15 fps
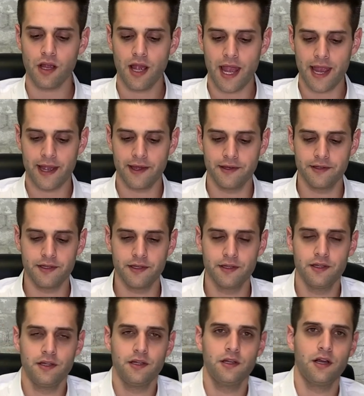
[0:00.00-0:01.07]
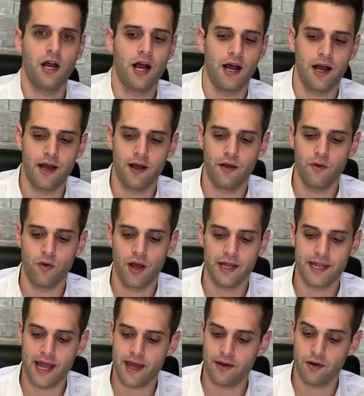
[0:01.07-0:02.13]
And uh,
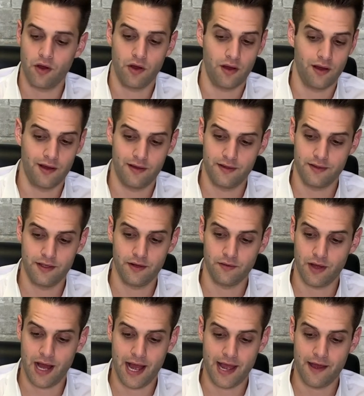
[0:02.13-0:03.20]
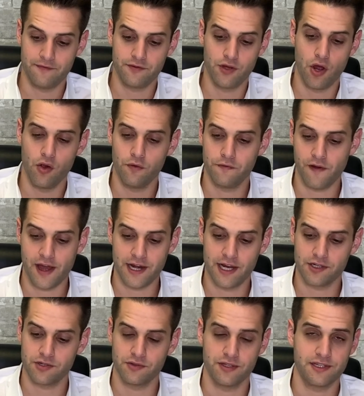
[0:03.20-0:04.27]
again, you know, I have no
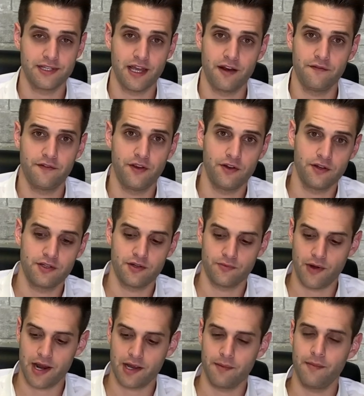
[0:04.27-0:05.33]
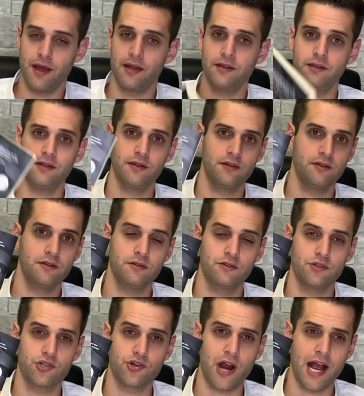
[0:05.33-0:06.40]
financial incentive here to recommend
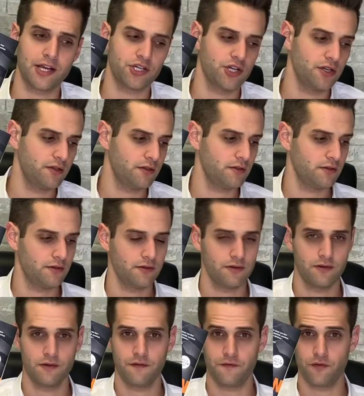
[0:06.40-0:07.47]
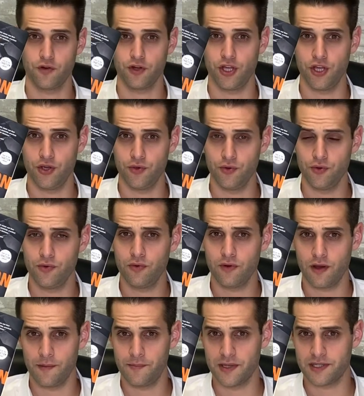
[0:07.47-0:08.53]
Traction for you,
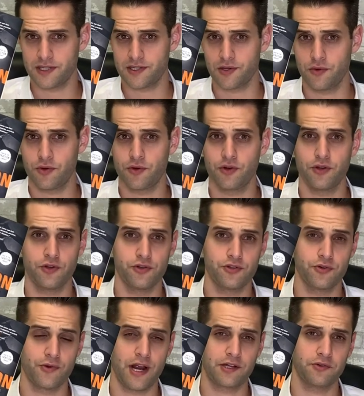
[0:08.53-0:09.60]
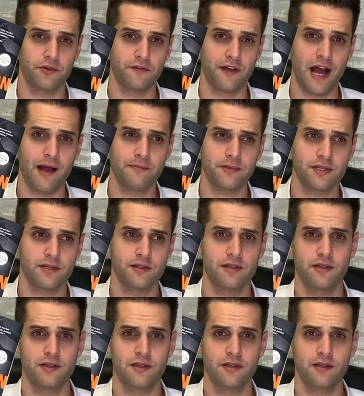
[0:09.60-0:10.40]
a business owner or your director of ops,